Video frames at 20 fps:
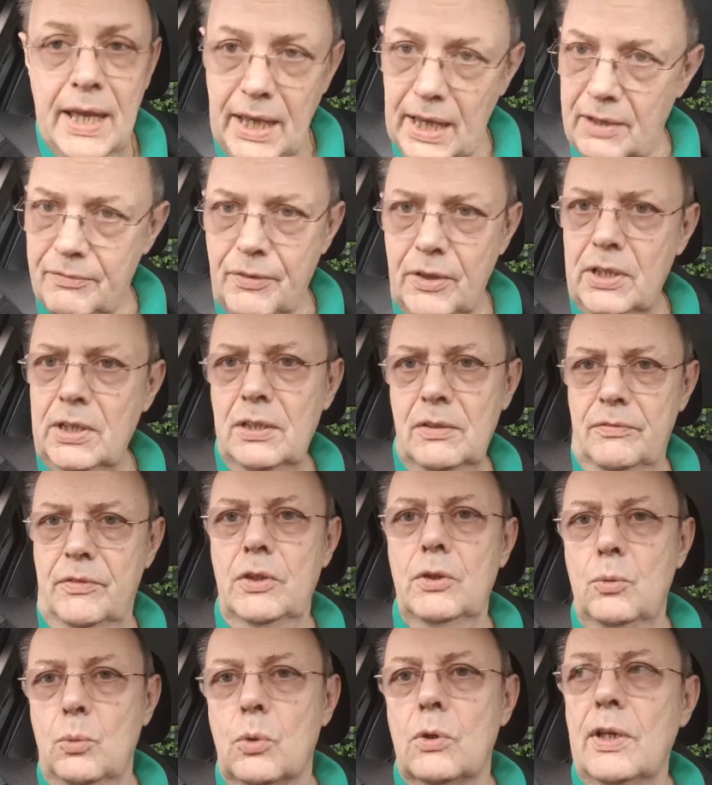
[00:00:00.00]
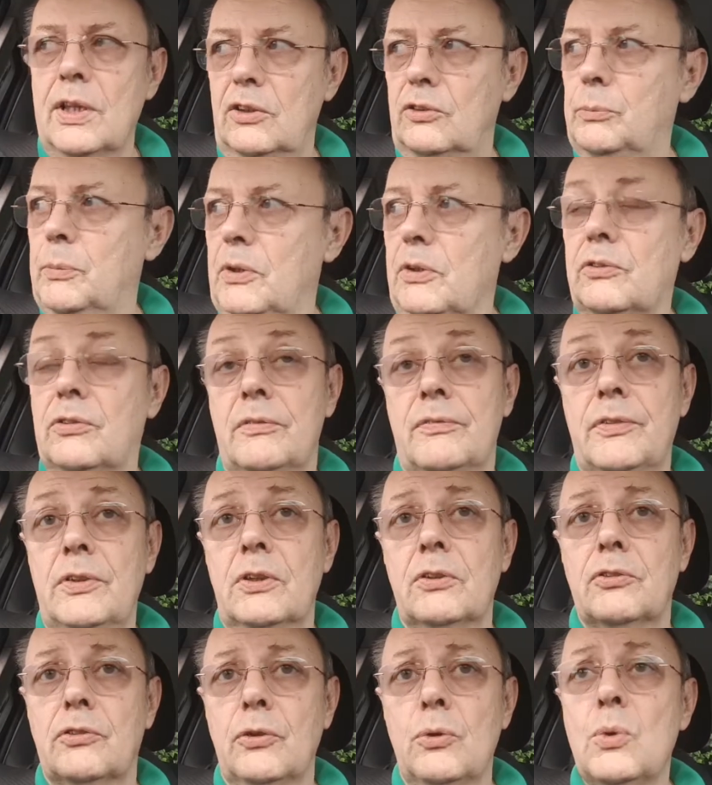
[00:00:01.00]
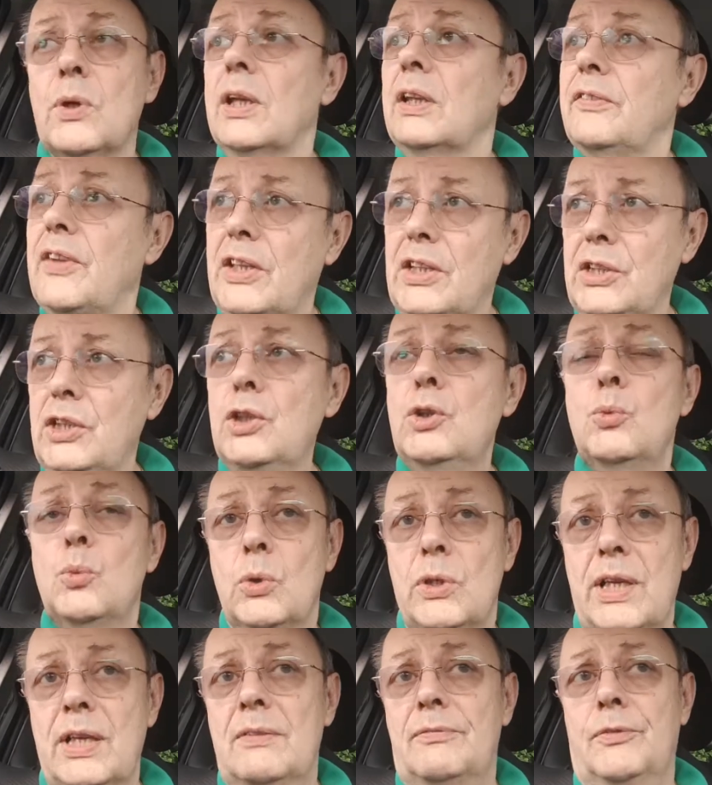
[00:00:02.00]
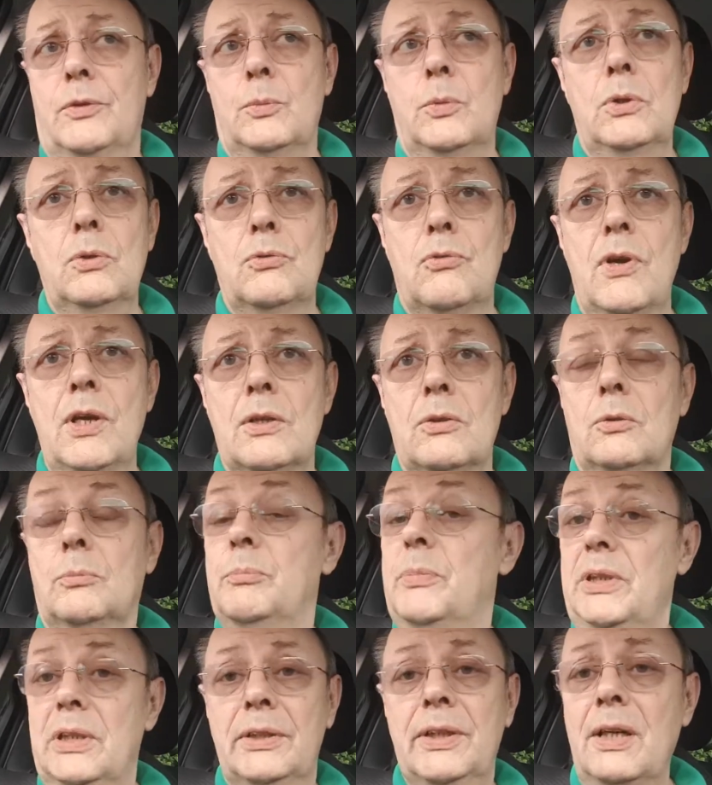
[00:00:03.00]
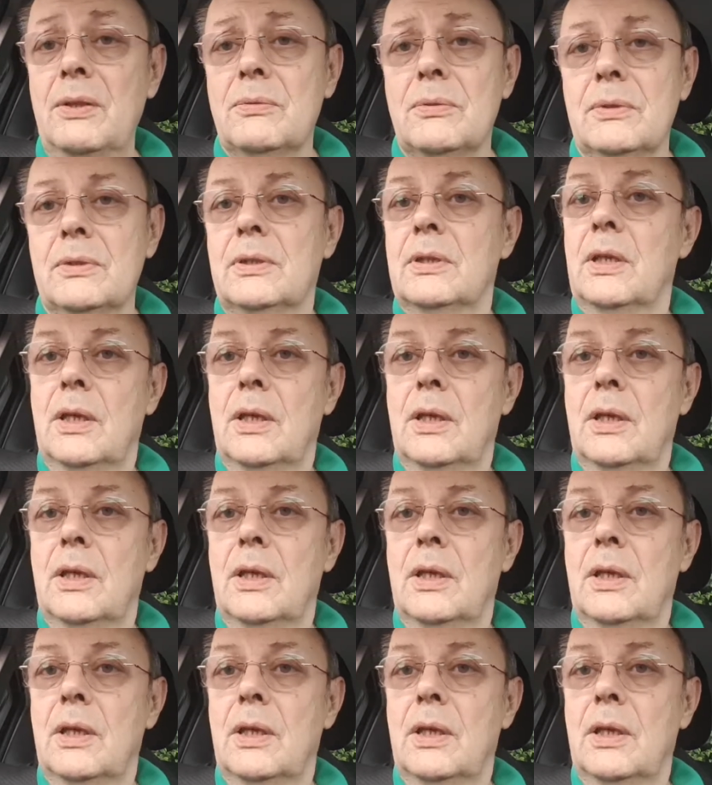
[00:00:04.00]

If any of you were experts at fast talking, then you would have the world record, but you don't.